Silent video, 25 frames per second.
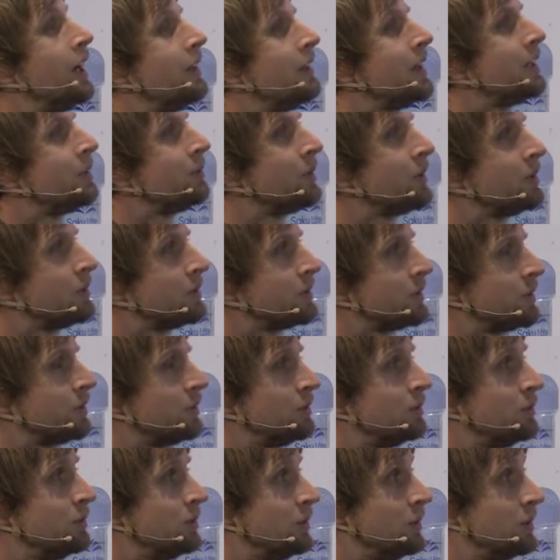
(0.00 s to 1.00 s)
and then we
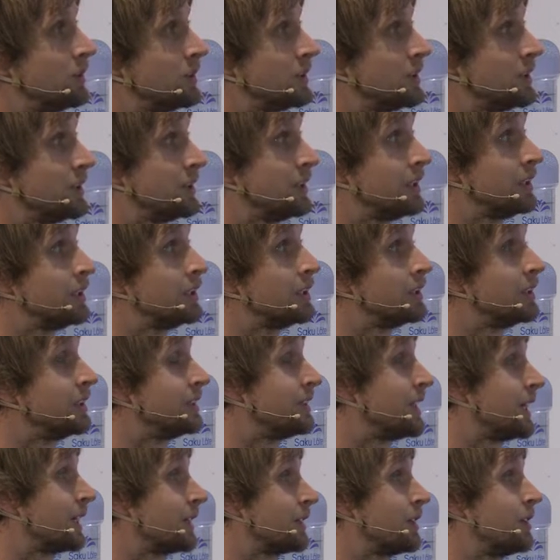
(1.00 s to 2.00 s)
also looked at the, the
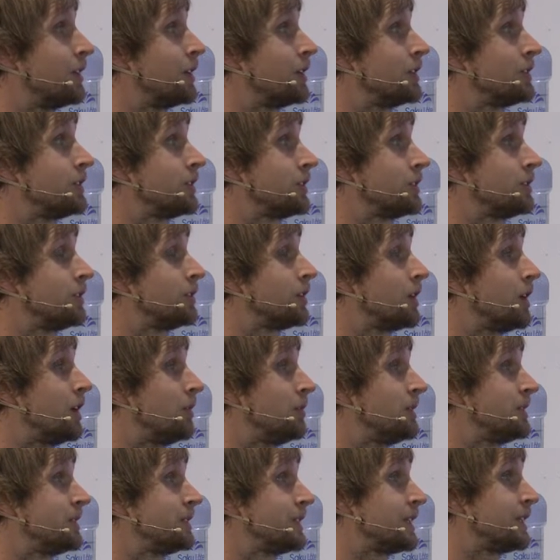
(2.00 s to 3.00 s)
technological
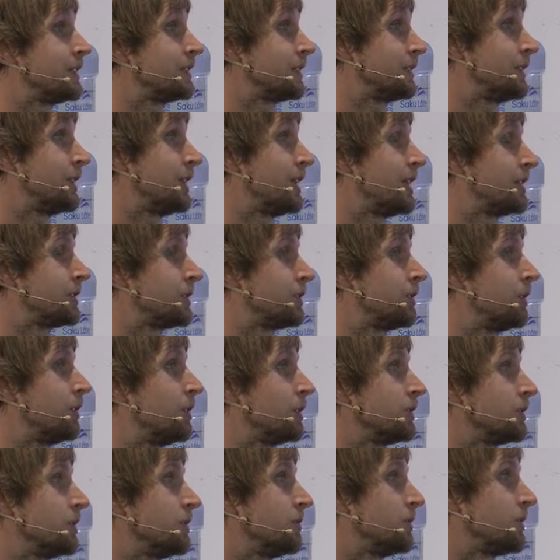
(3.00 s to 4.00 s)
carbon sinks and the national
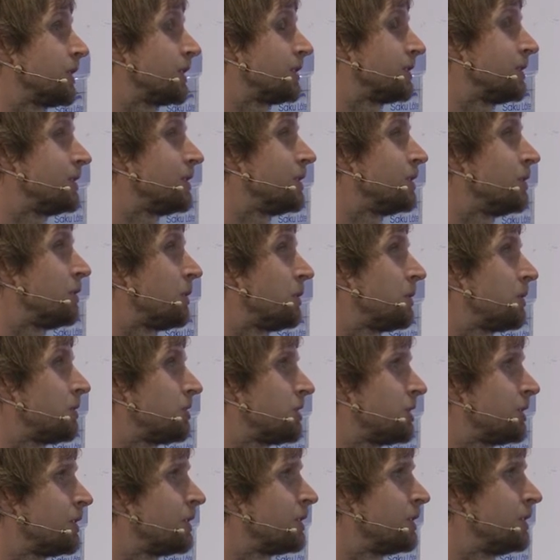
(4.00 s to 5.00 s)
long-term strategies,
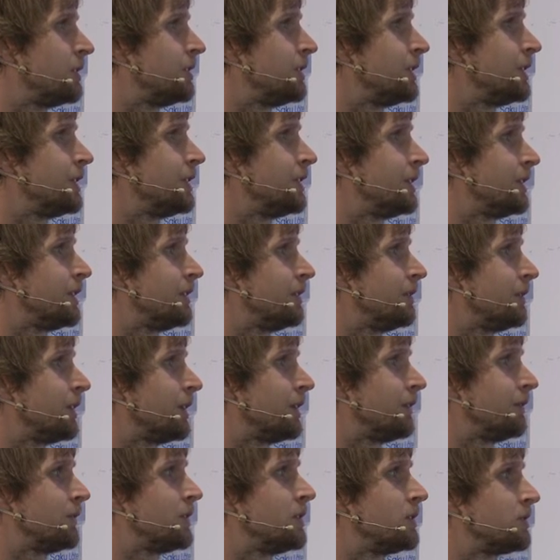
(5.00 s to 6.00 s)
which are included in
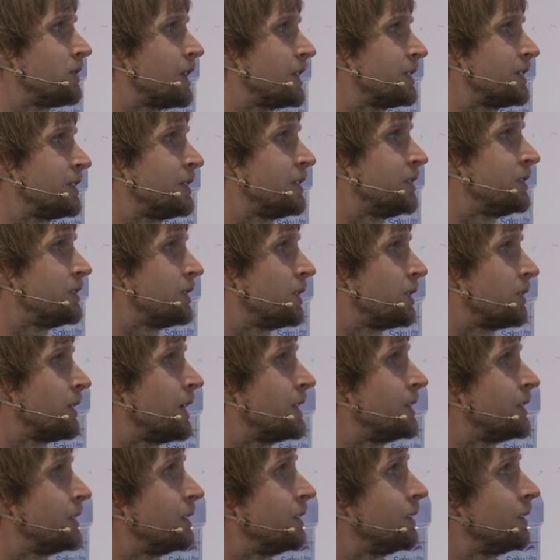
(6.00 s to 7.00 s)
a few strategies to
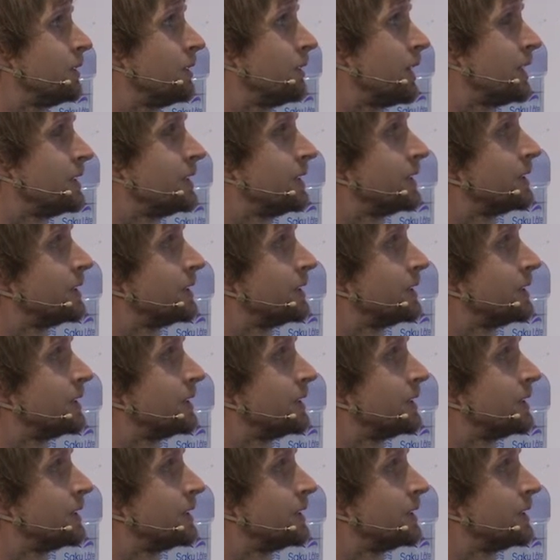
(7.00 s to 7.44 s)
quite a great